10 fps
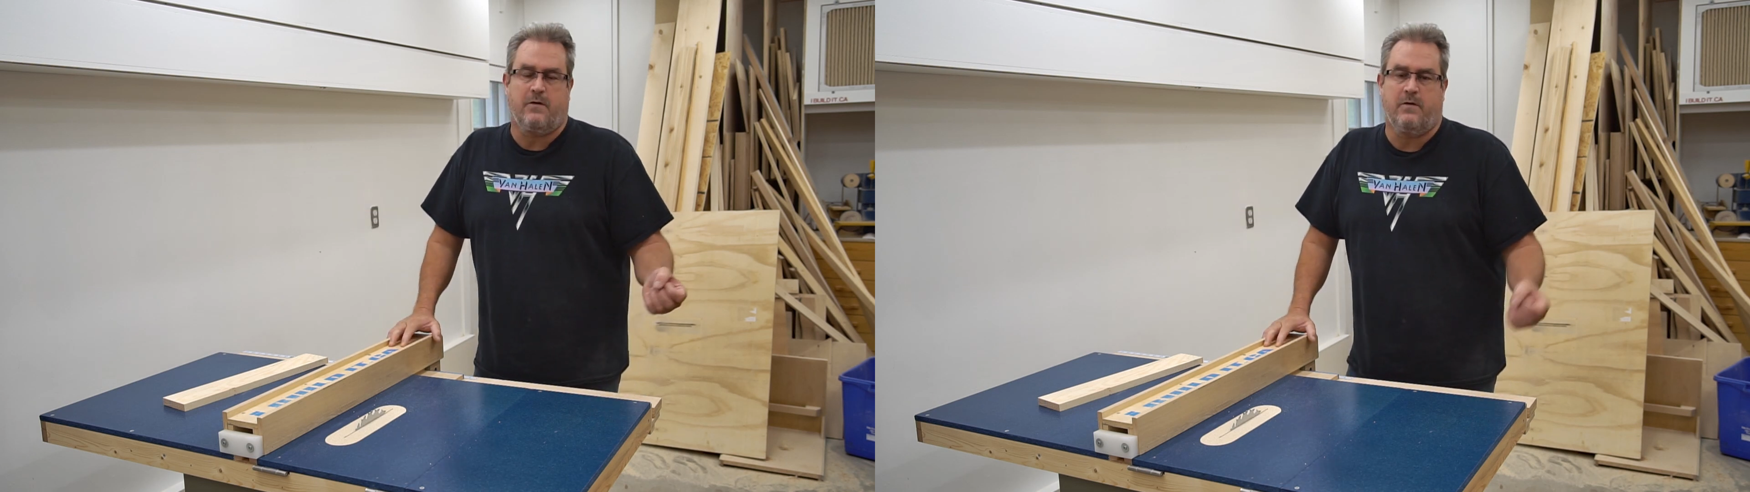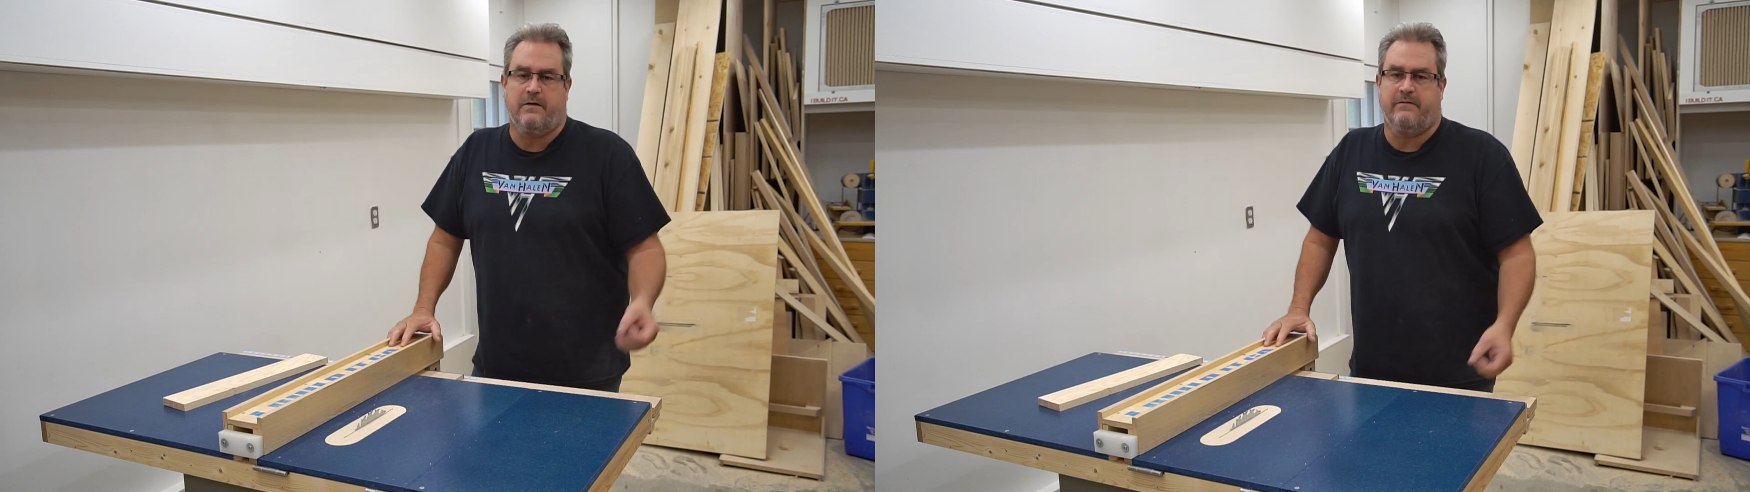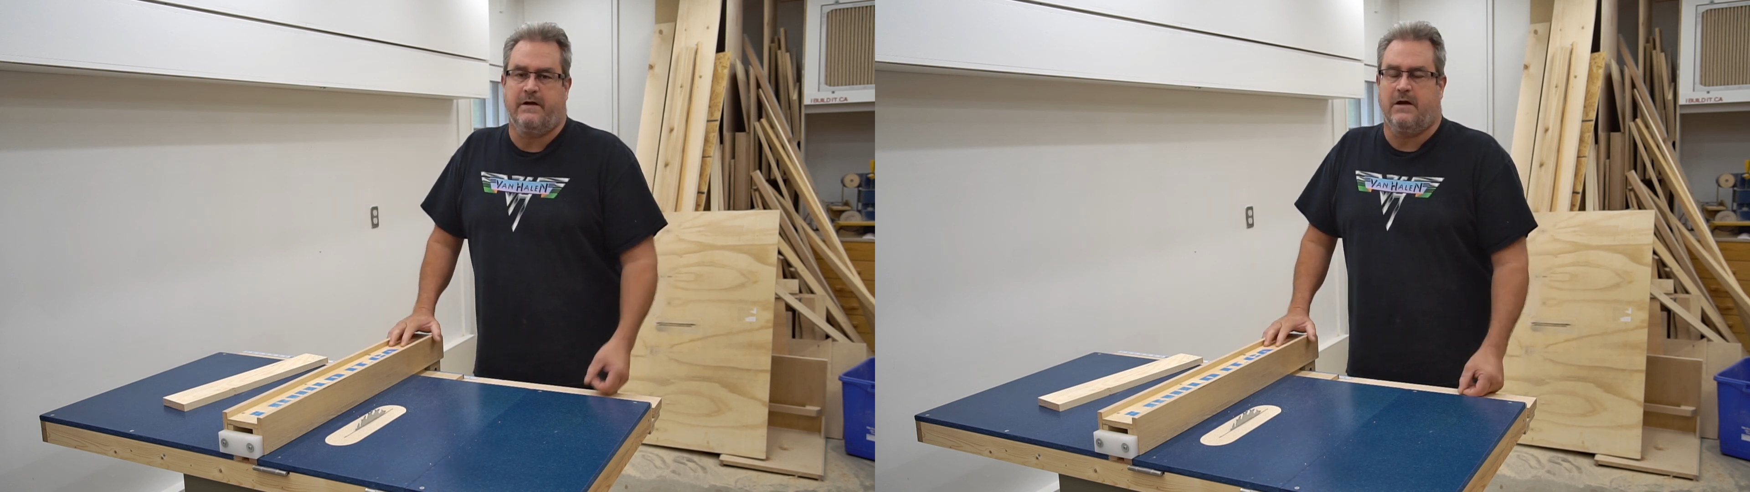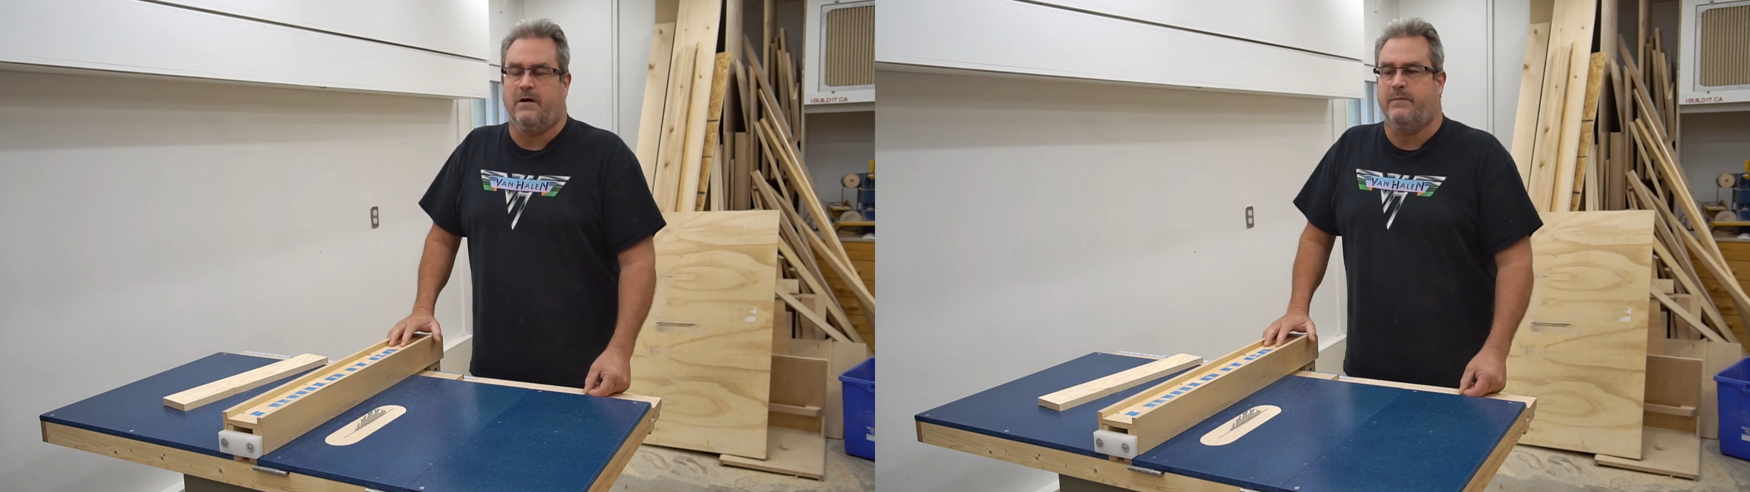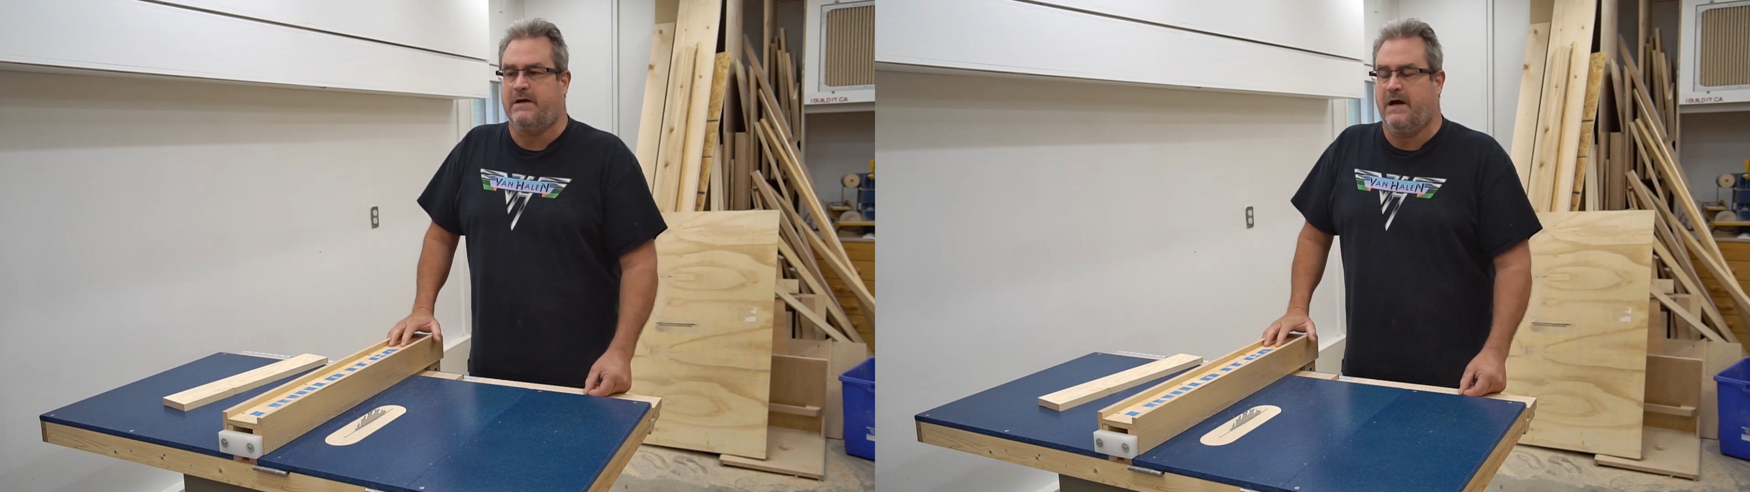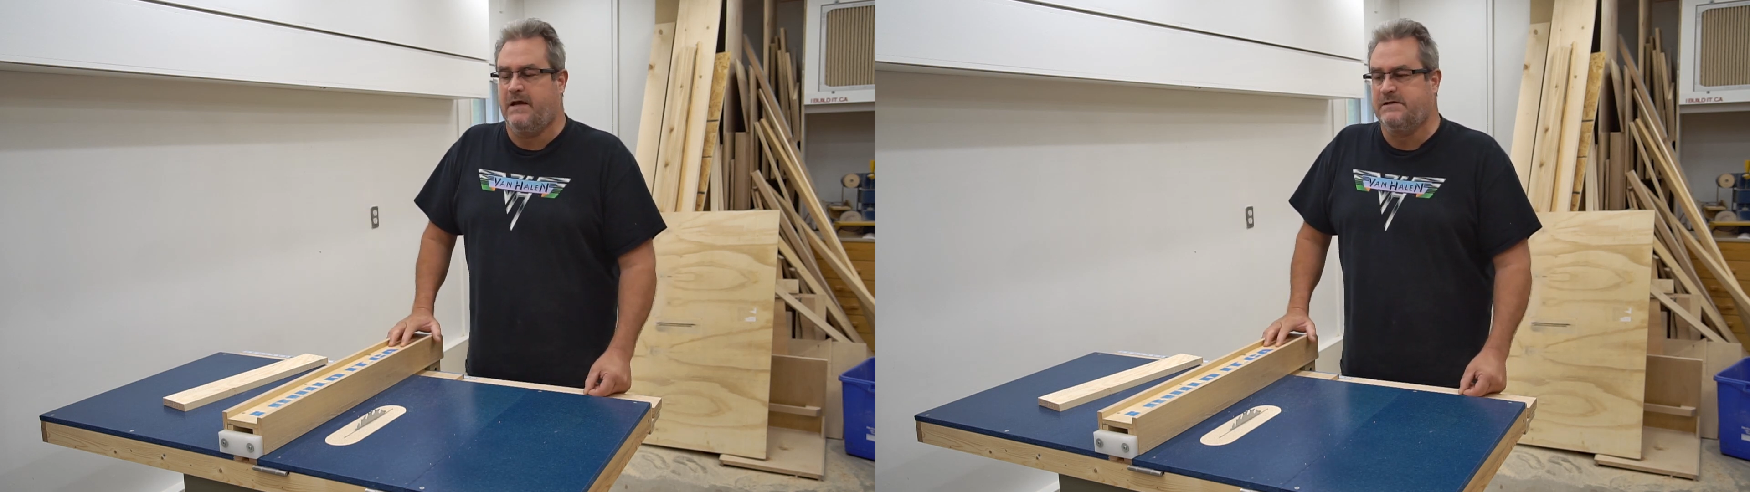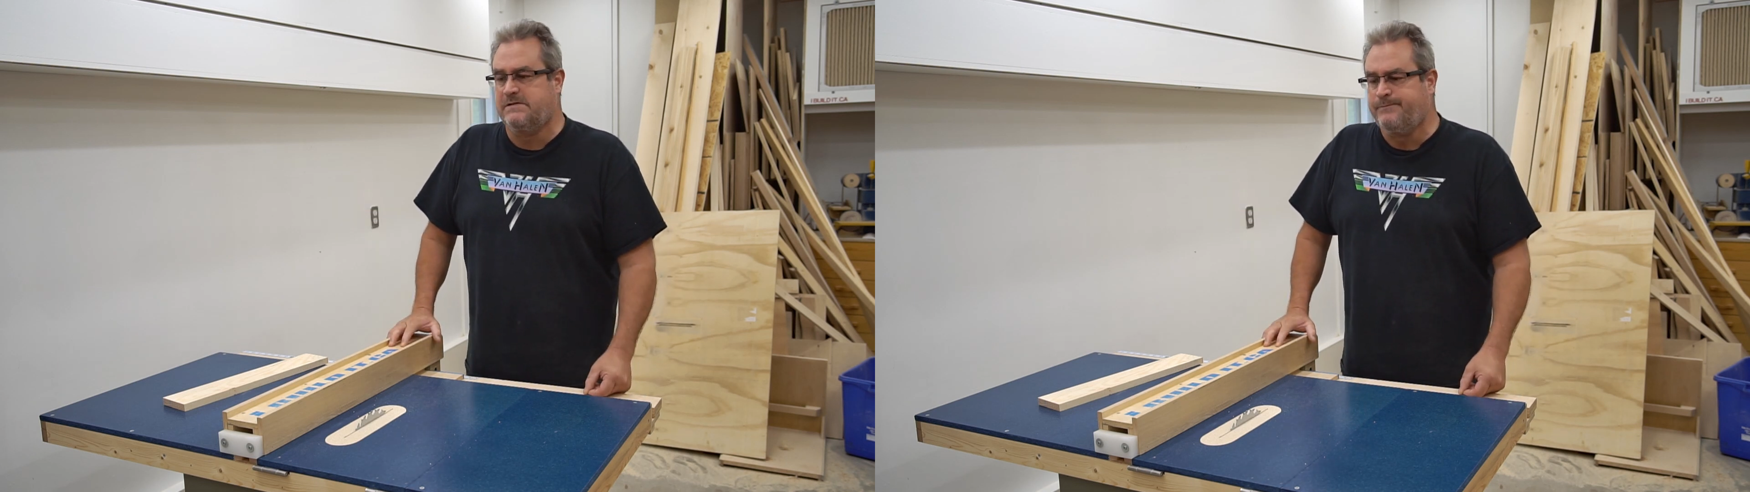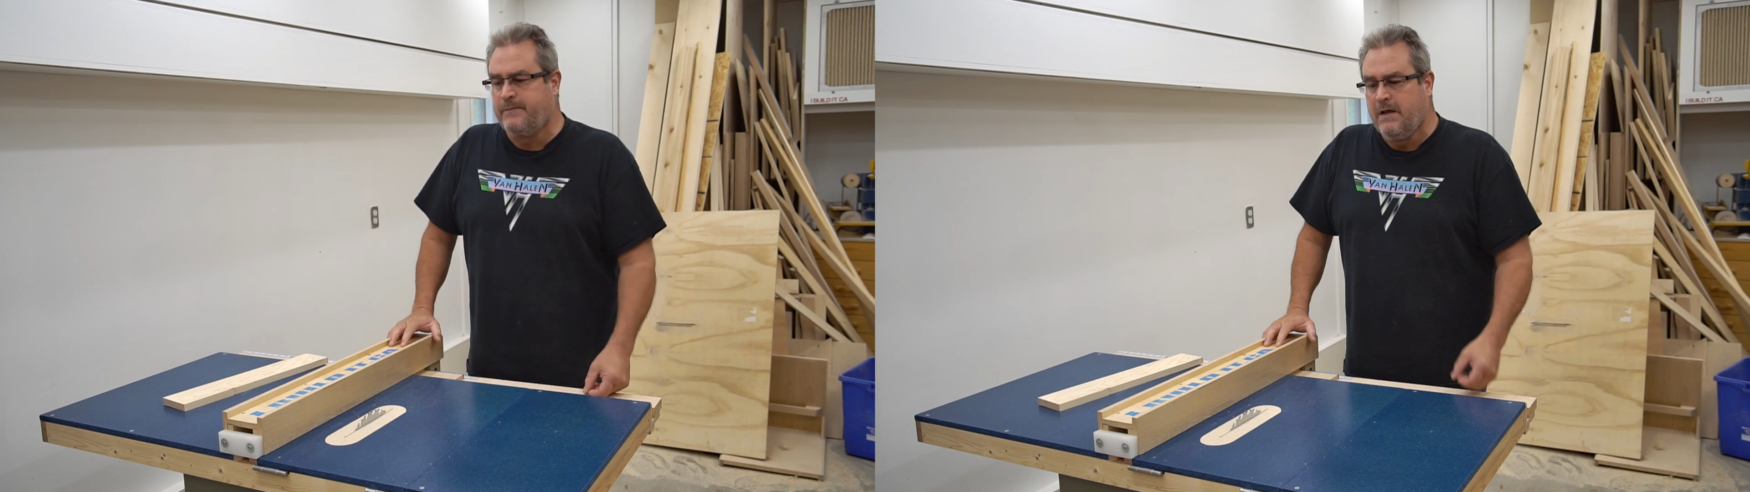quick video because